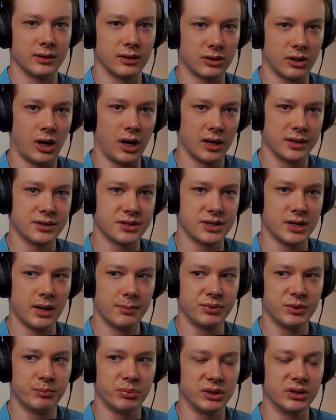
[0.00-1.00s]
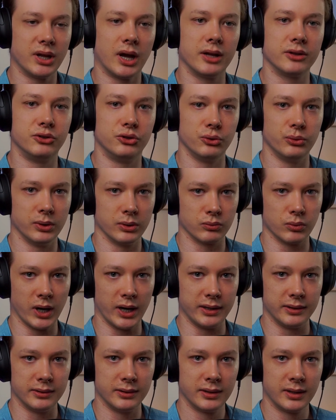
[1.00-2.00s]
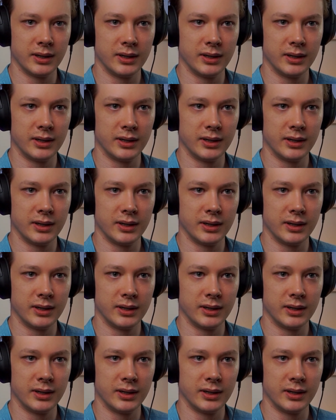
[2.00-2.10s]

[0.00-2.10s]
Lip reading: concept but not do it right.